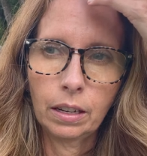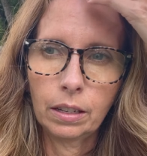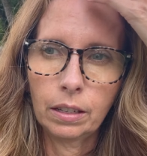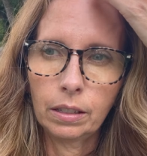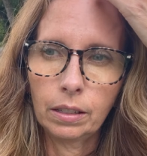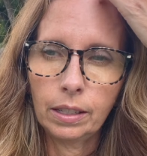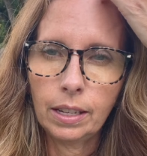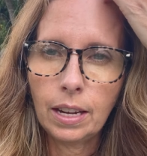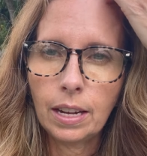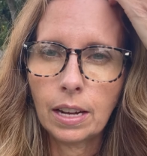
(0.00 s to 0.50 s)

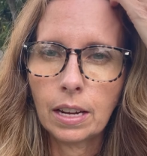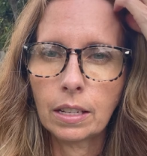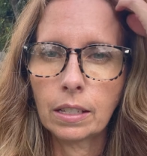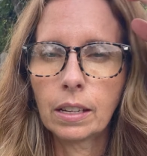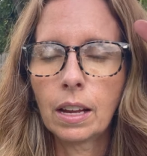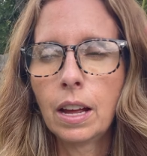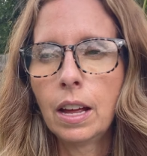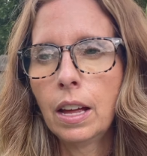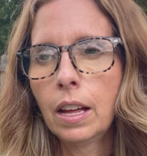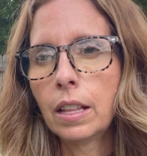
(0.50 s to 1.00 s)
zinnias.
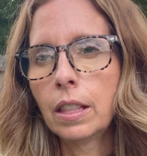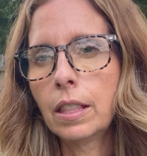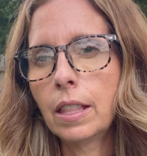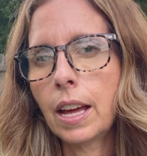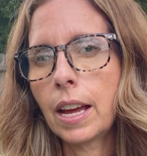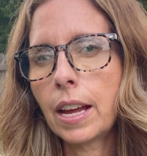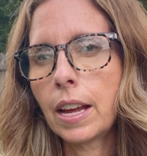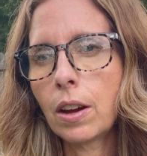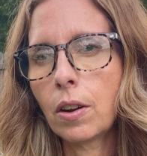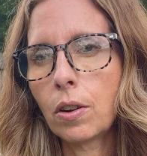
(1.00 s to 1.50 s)

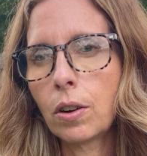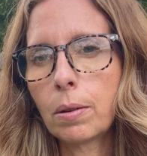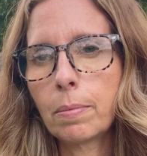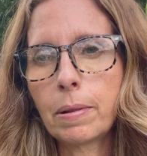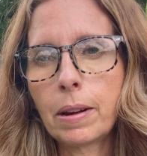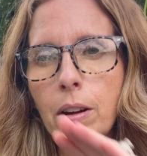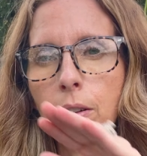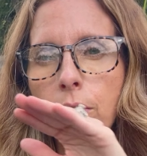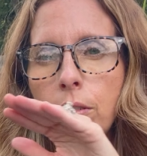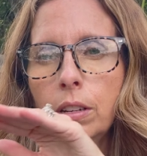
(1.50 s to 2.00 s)
They are
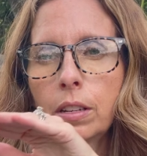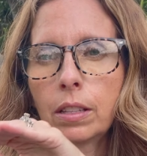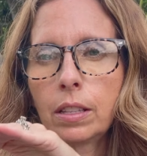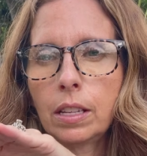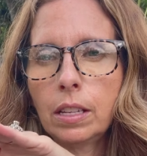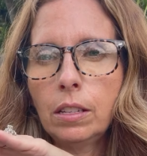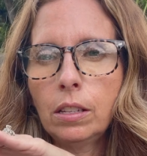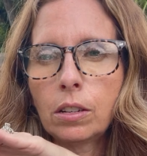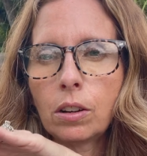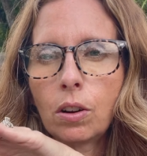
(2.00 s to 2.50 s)
about
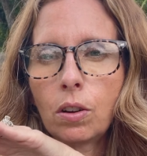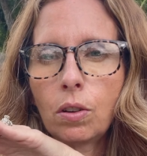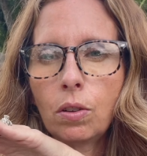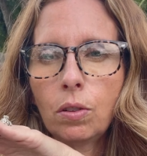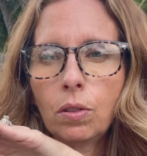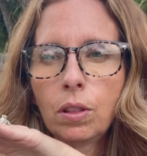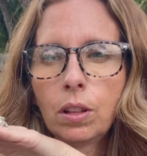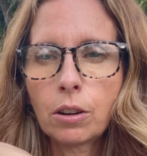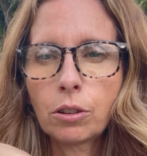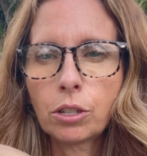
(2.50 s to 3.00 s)
this tall.
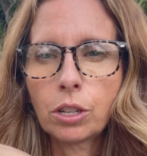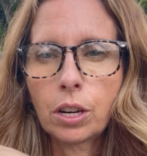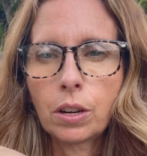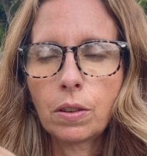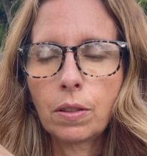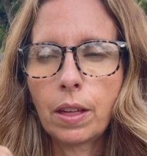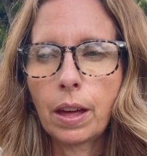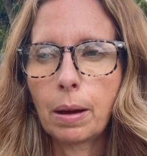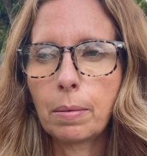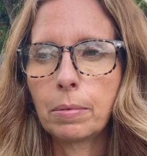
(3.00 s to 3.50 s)
I'll show you
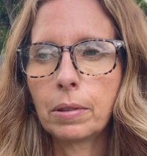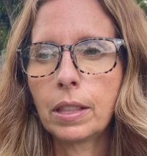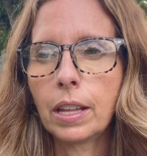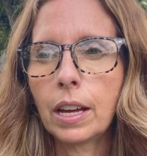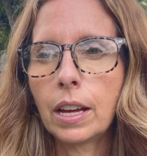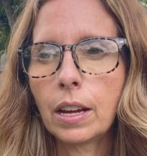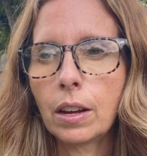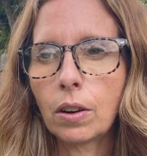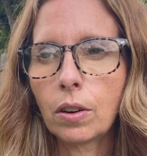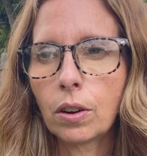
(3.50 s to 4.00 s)
that, but
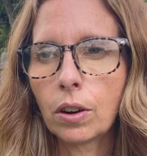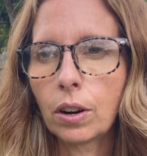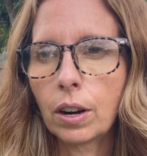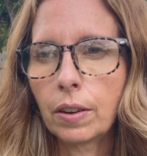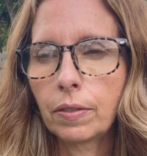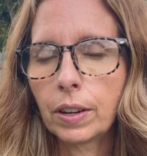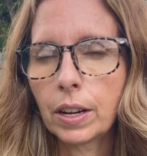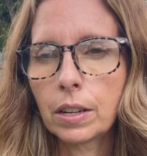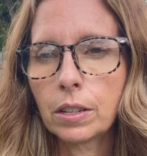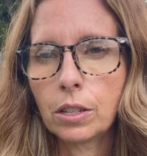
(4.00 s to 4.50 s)
I've
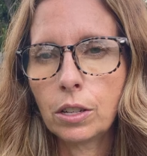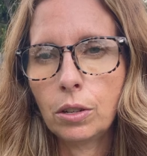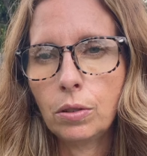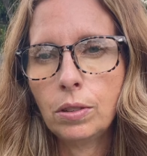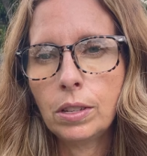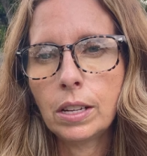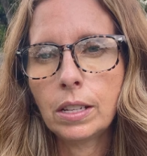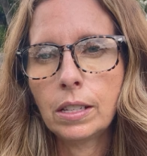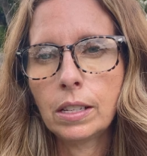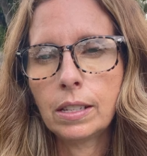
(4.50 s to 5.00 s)
got two
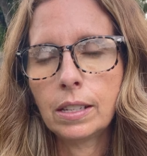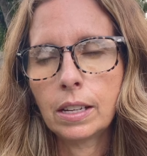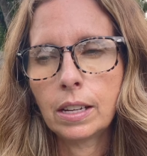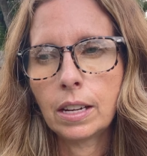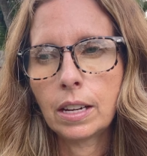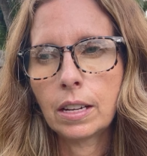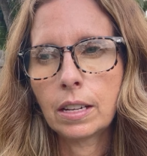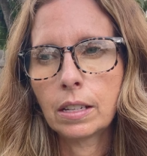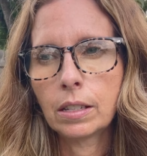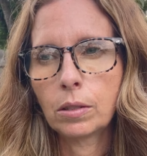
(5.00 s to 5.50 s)
sets of
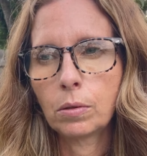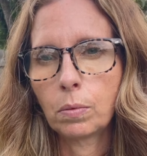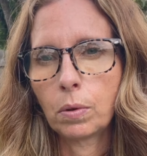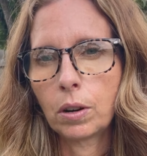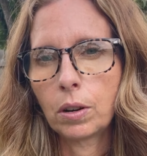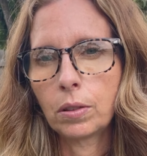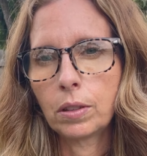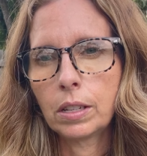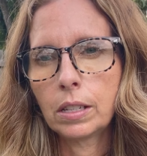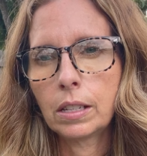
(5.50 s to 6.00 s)
zinnias, one
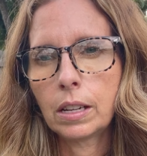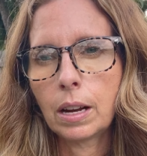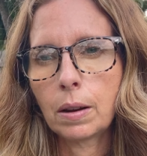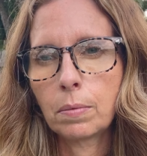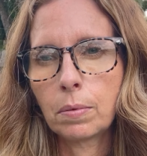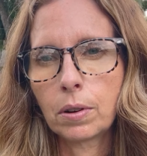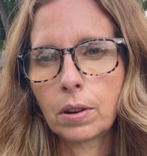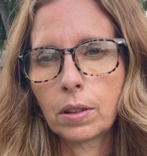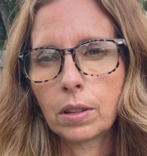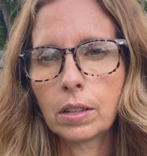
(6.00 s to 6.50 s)
on this side,
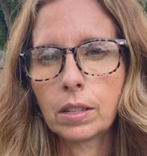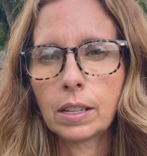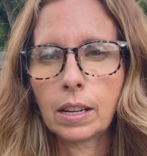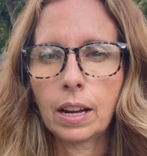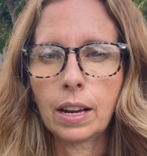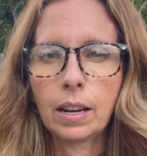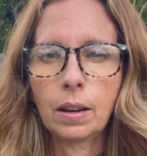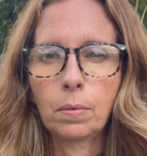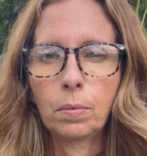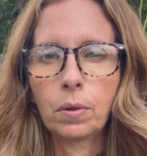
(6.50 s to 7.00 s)

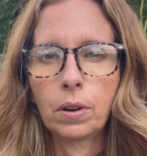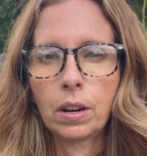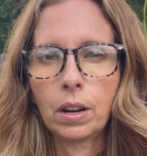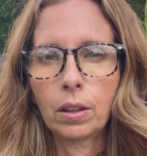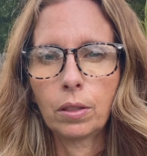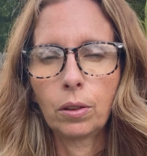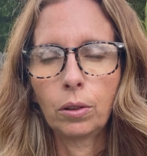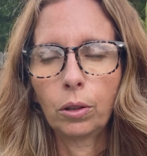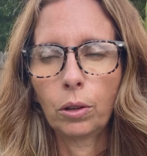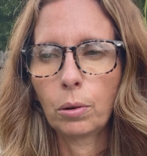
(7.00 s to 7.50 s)
and one
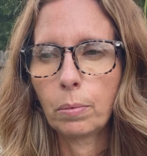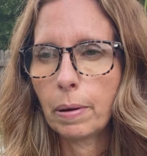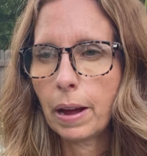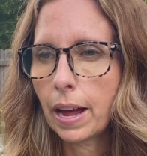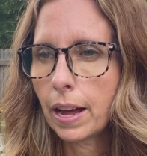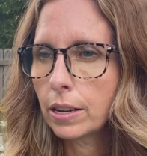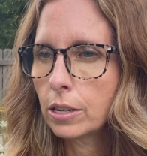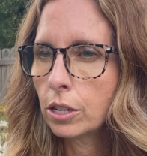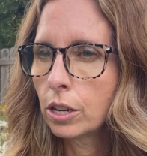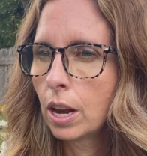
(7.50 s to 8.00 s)
other little
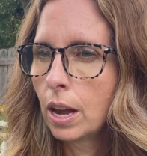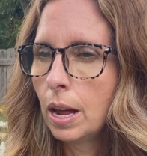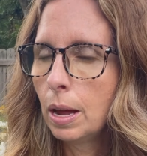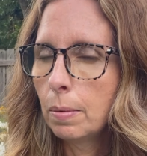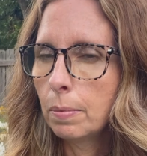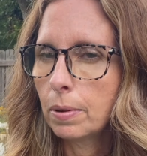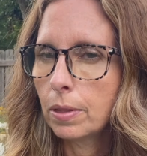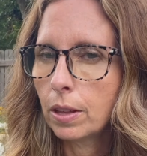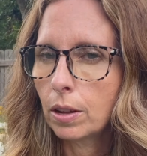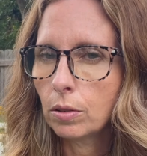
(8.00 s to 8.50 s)
patch,
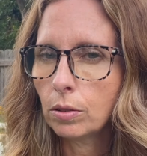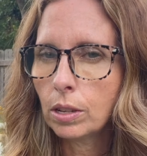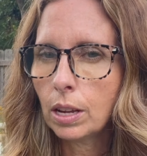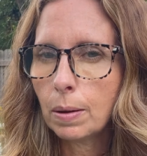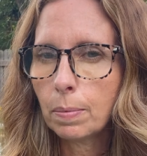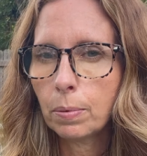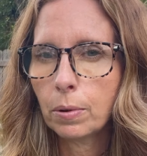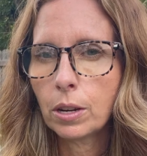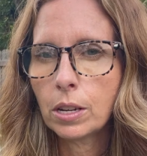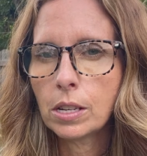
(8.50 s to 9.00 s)
but those get
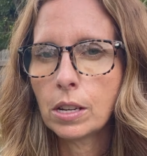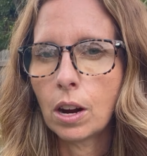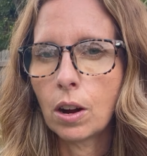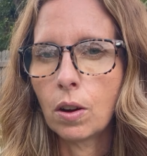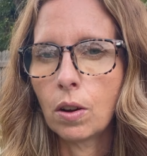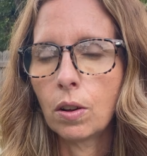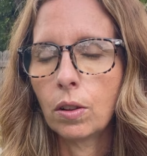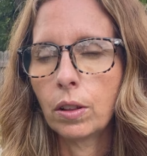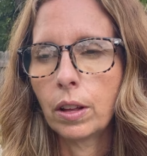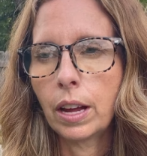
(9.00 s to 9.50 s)
pretty
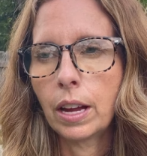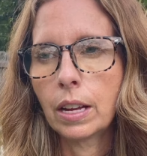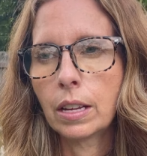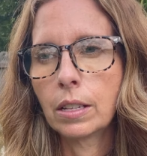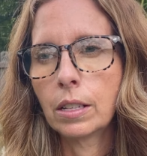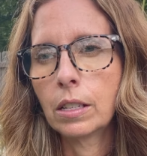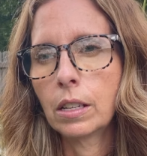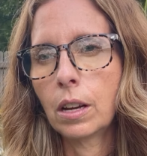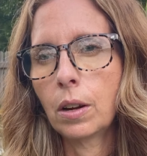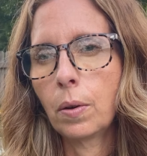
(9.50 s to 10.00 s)
tall. And
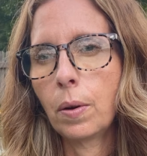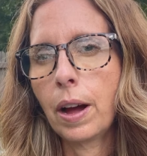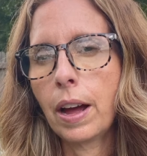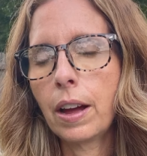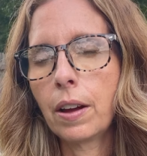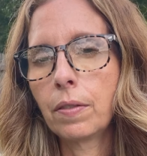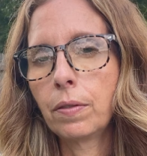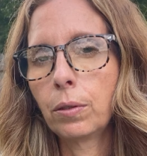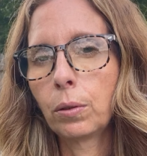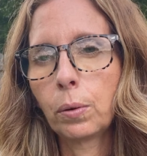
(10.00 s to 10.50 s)
so I
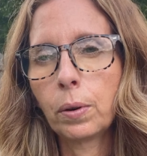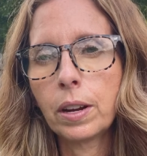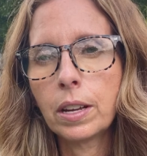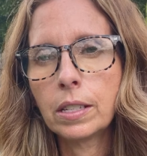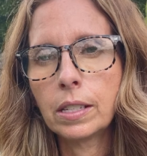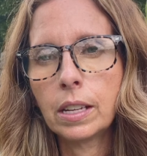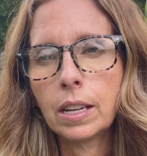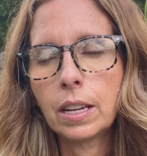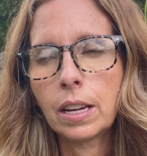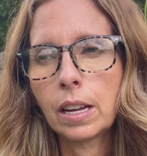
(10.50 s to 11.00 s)
have floret
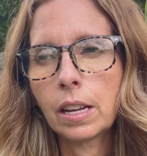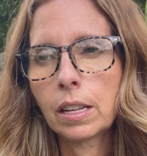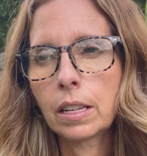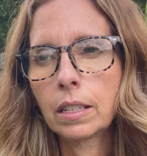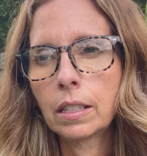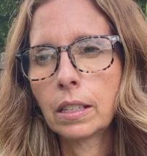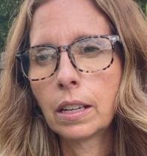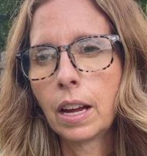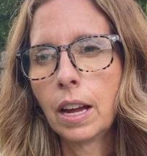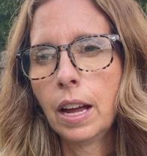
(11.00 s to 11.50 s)

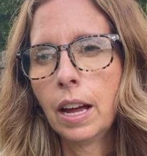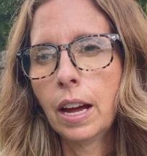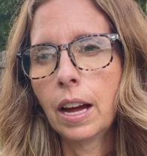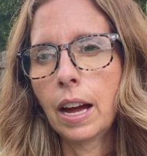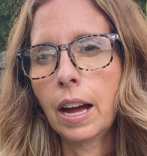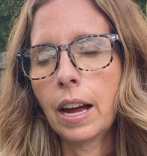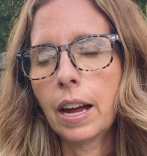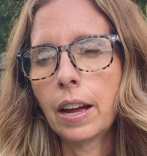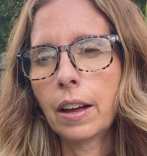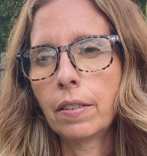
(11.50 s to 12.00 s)
zinnias, I
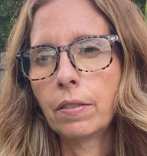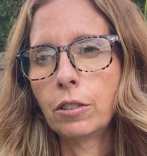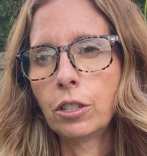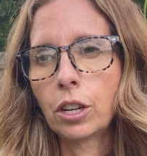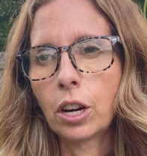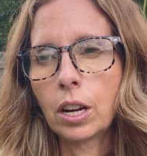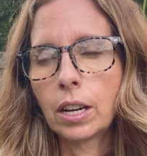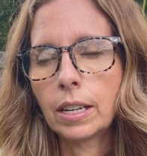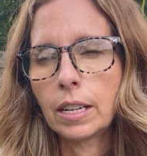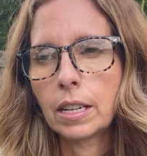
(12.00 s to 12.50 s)
have
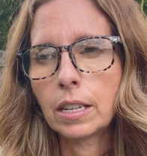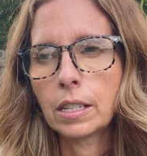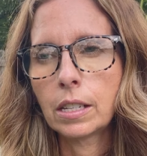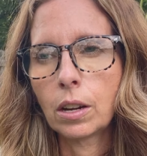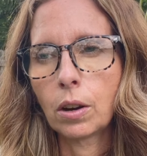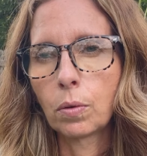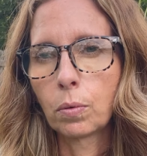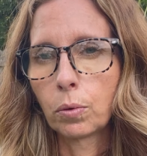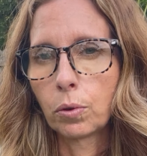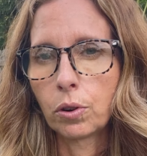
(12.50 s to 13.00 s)
Johnny's
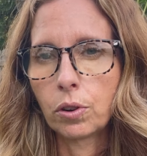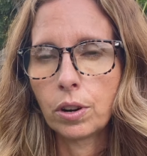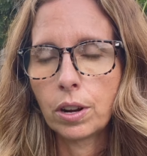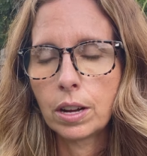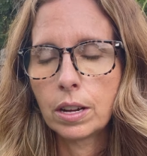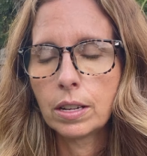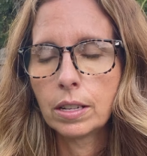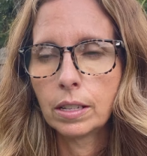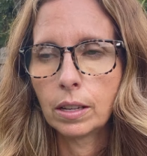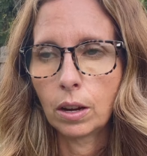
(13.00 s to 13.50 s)

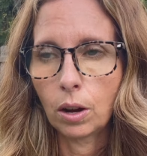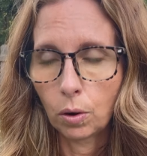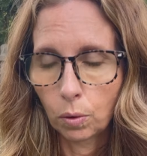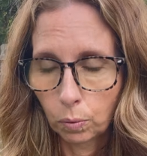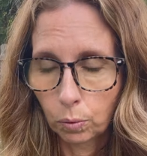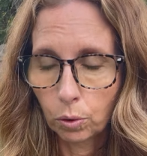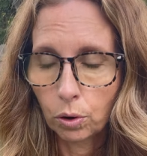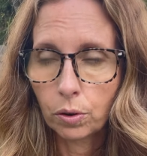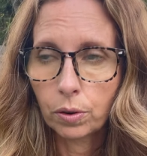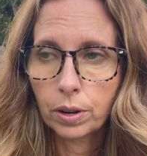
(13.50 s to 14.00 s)

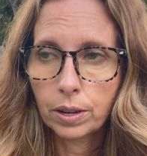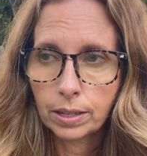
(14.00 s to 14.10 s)
Aurora